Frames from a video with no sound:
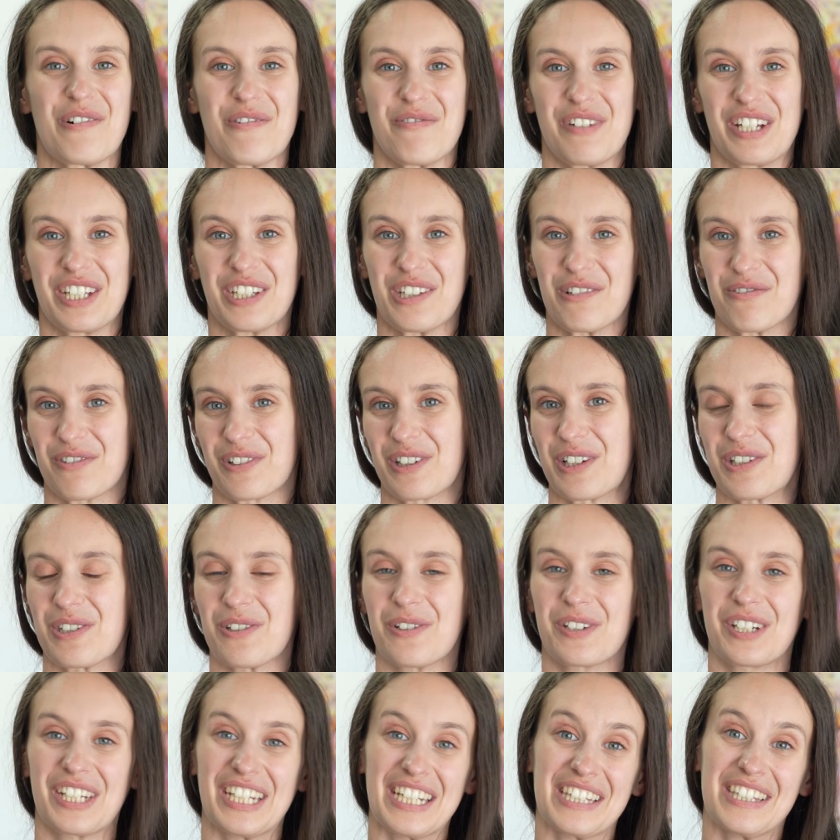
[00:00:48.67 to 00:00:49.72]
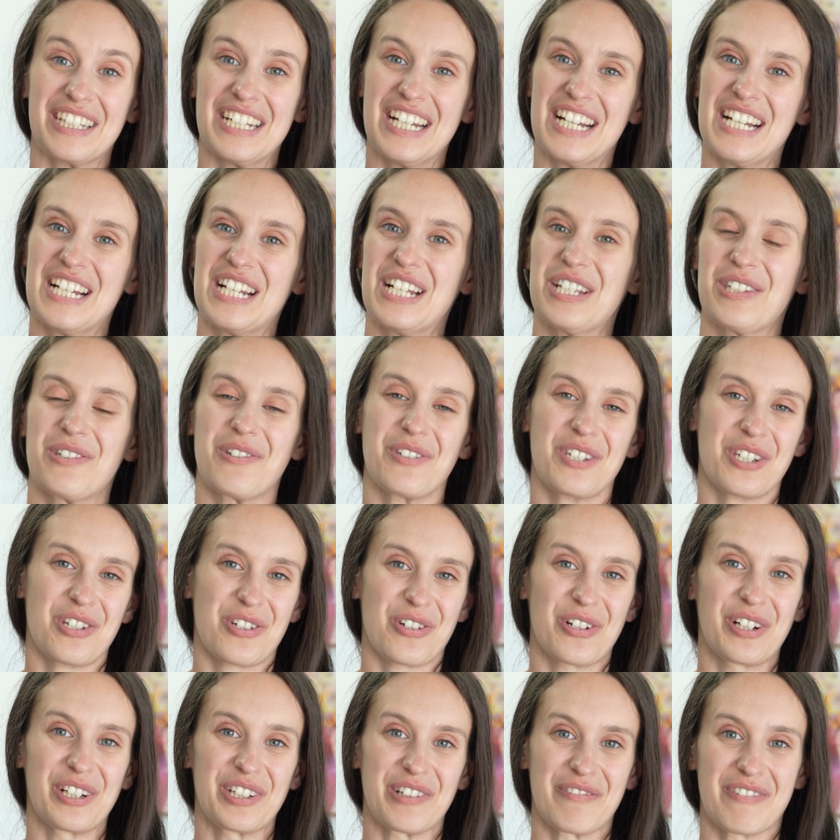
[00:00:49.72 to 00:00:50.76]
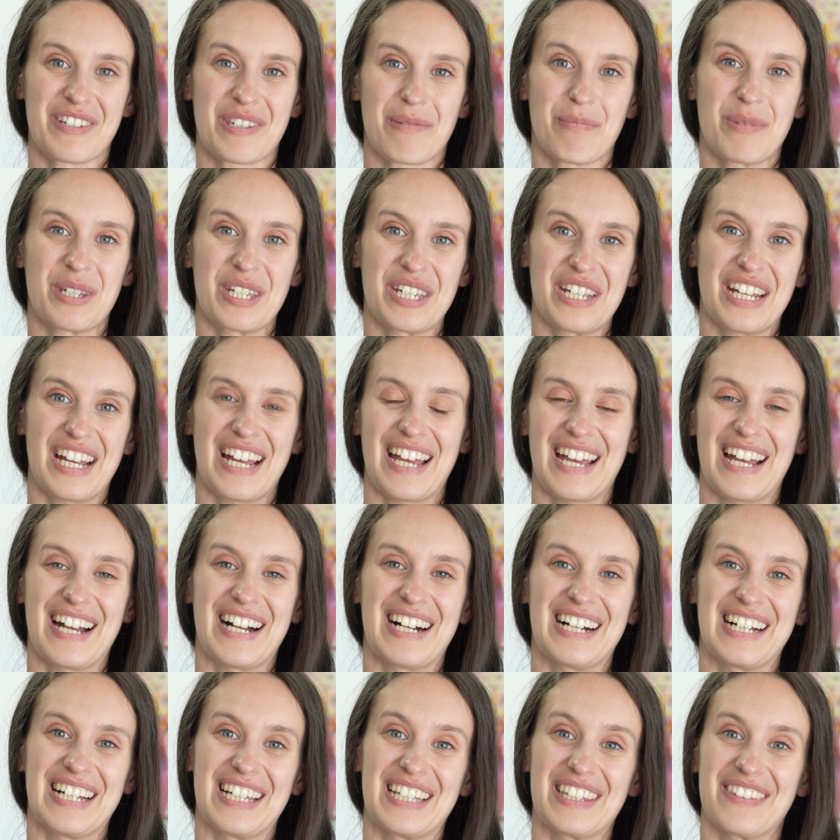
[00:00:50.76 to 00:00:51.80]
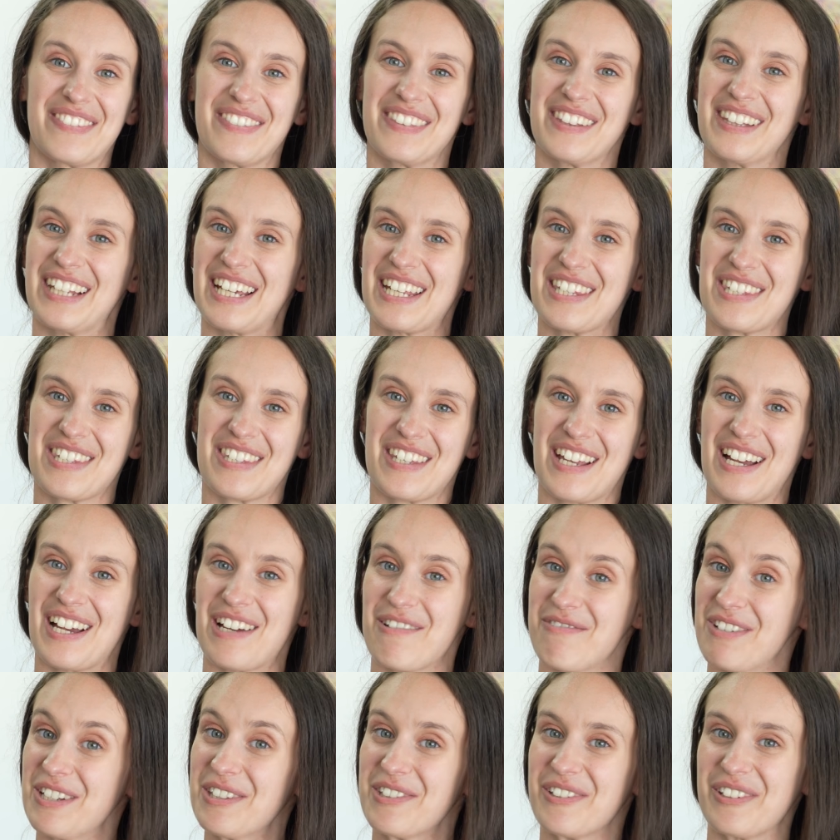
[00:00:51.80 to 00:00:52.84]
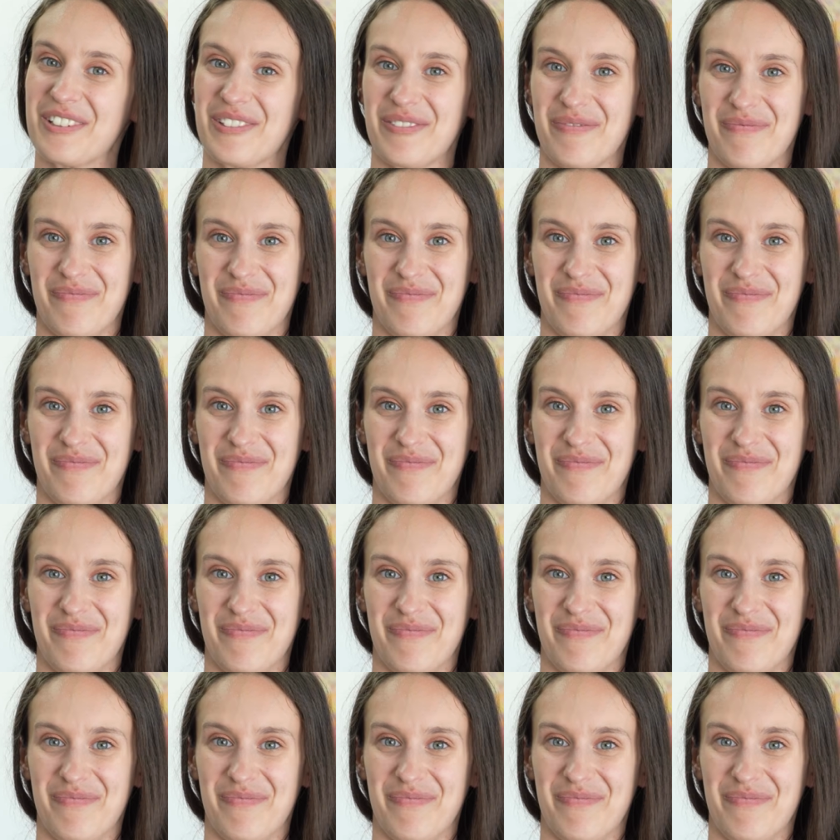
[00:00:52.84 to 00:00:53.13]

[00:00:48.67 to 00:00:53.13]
thank you for tuning in to this journey with me, and let's dive into it.